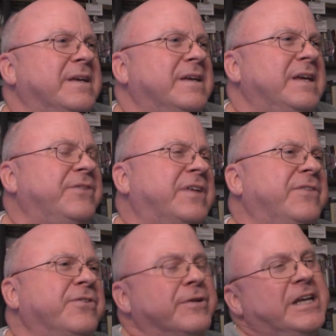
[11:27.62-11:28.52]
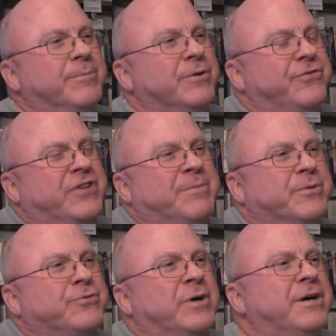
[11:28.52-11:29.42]
He says here in Hebrews
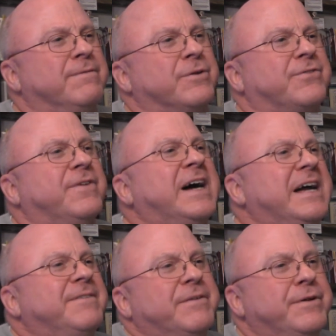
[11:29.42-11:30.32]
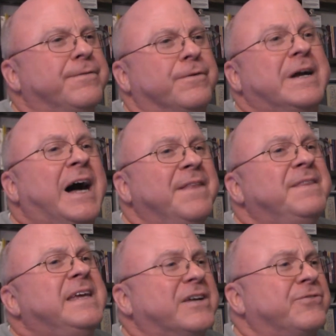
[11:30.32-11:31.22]
chapter 12, verse 5, have you forgotten
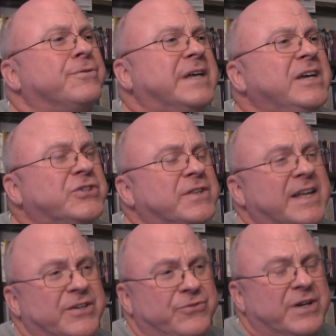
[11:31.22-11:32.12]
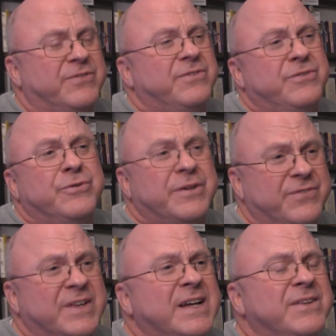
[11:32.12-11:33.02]
the exhortation that addresses you as
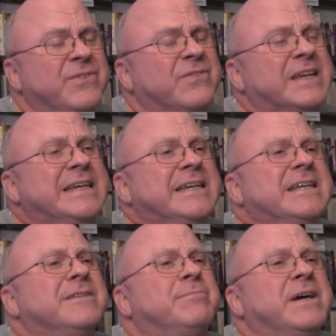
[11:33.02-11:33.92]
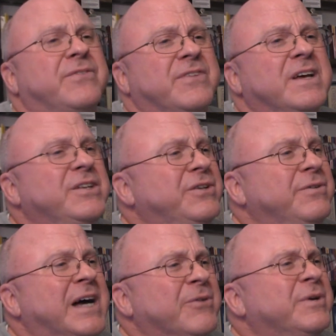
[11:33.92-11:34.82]
sons? My son, do
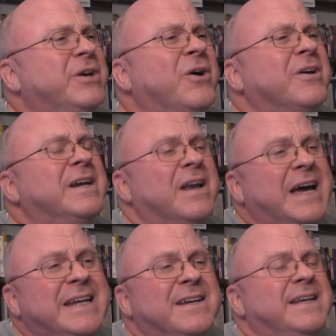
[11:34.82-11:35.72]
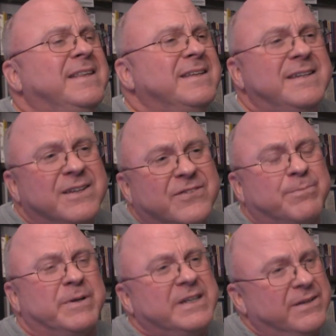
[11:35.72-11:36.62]
not regard lightly the
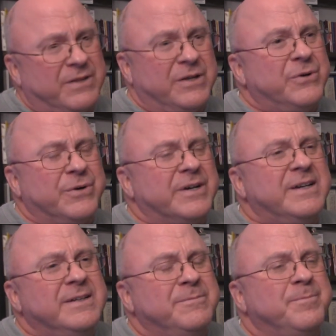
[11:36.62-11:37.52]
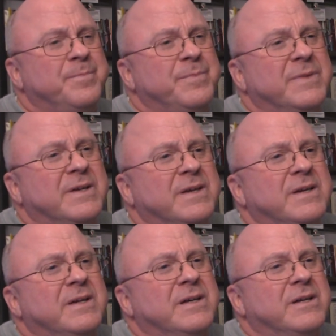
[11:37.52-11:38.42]
discipline of the Lord,
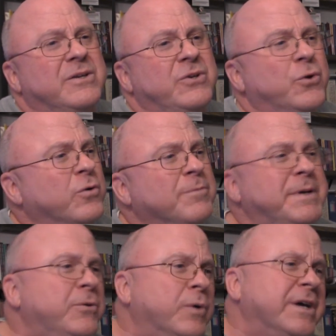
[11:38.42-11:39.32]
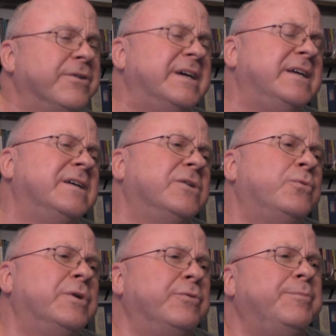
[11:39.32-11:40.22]
nor be weary
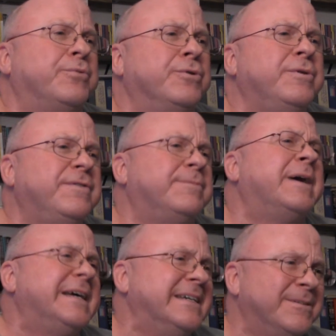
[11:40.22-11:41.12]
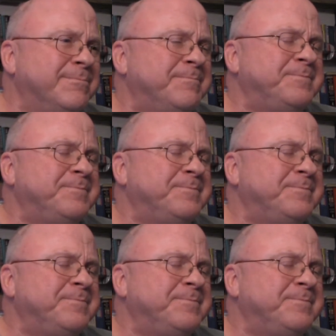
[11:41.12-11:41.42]
when reproved by him.